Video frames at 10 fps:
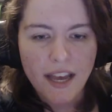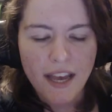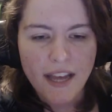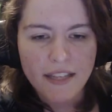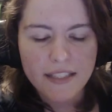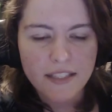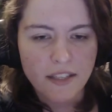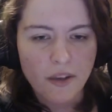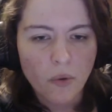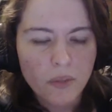and
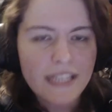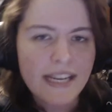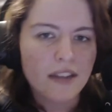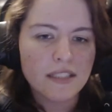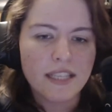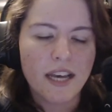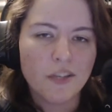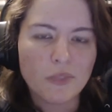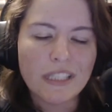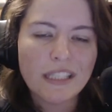the only
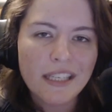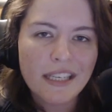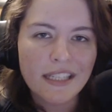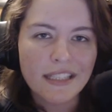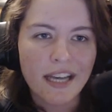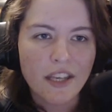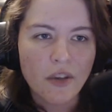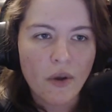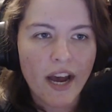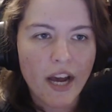downside really is that
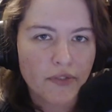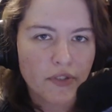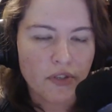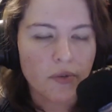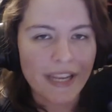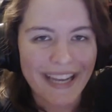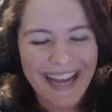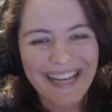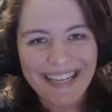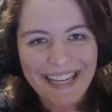you have to, in
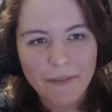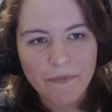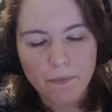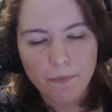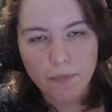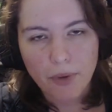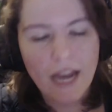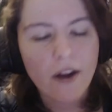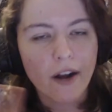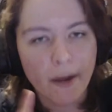editing,
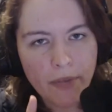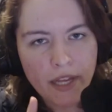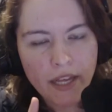pair up